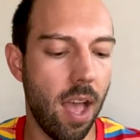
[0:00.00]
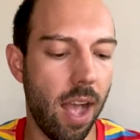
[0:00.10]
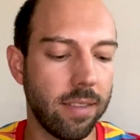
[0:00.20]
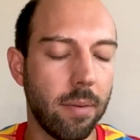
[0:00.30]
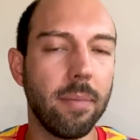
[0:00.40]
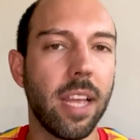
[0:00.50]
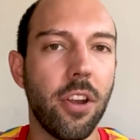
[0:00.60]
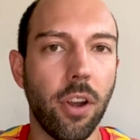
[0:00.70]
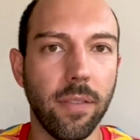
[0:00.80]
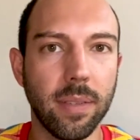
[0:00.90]
I sometimes
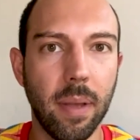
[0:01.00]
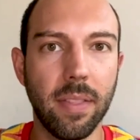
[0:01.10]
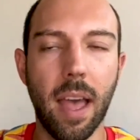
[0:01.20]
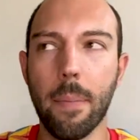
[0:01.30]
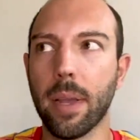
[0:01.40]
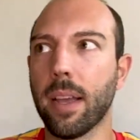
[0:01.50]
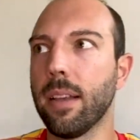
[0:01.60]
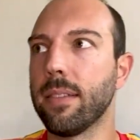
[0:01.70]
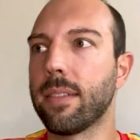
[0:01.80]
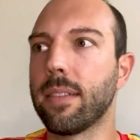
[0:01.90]
get nervous about that
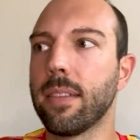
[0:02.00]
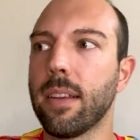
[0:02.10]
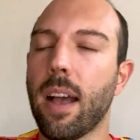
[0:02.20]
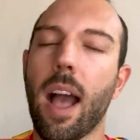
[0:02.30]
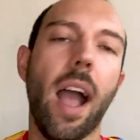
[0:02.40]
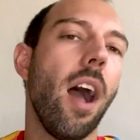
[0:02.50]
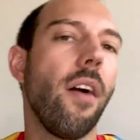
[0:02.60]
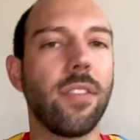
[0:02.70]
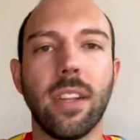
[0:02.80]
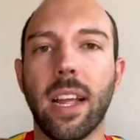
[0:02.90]
because I
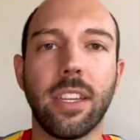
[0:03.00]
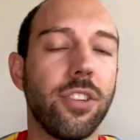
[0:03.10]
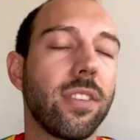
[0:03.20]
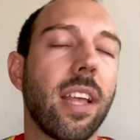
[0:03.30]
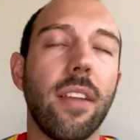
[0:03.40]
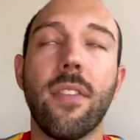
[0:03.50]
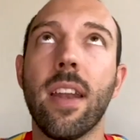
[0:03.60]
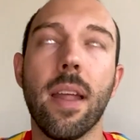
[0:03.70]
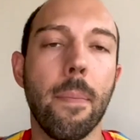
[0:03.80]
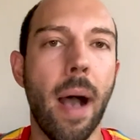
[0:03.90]
often like to just kind of
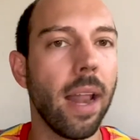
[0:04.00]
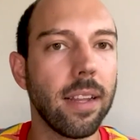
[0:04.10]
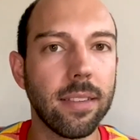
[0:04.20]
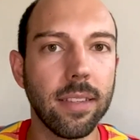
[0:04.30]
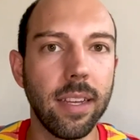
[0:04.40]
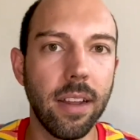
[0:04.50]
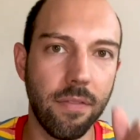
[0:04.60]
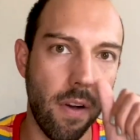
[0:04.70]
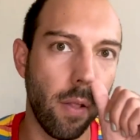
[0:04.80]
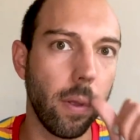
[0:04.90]
knit mindlessly,
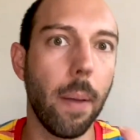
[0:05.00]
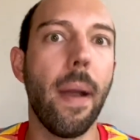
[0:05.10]
and following a